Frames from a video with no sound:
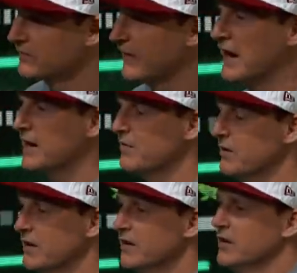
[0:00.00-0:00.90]
vibe,
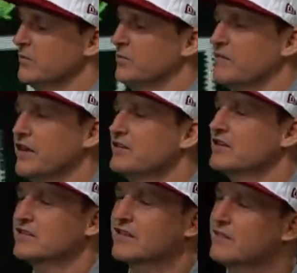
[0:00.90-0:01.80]
but they
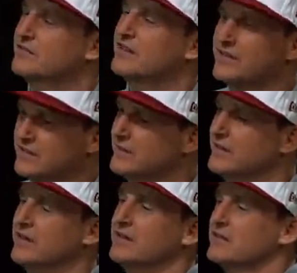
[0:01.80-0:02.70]
just love to eat
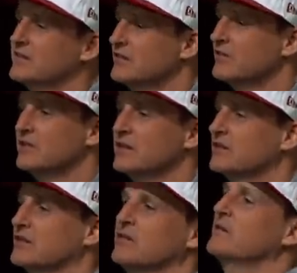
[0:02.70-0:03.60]
in a serious,
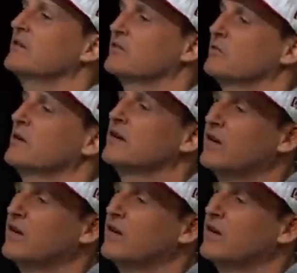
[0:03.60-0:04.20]
serious way